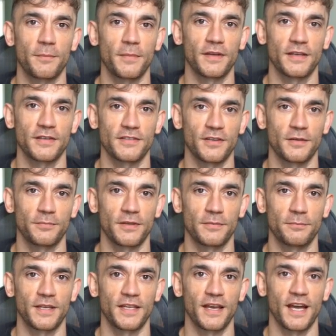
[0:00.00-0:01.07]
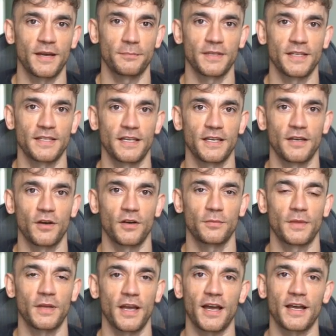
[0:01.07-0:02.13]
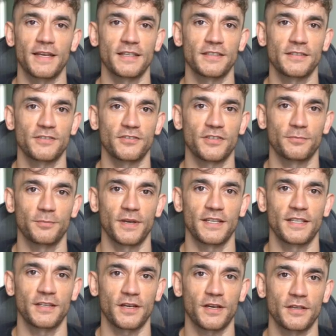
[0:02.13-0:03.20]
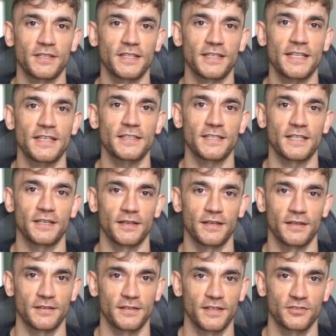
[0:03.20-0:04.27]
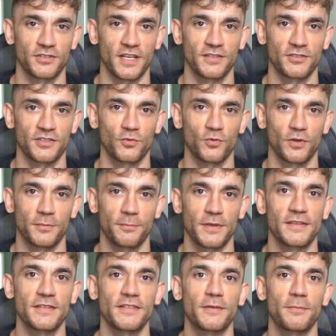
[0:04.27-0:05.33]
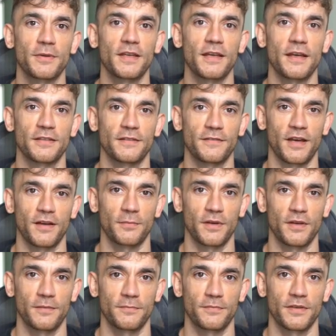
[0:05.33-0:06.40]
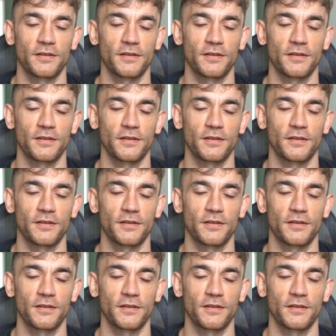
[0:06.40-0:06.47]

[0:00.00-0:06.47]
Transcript: But there's something bigger happening here. OpenAI isn't just making coding easier, they're changing what it means to be a developer.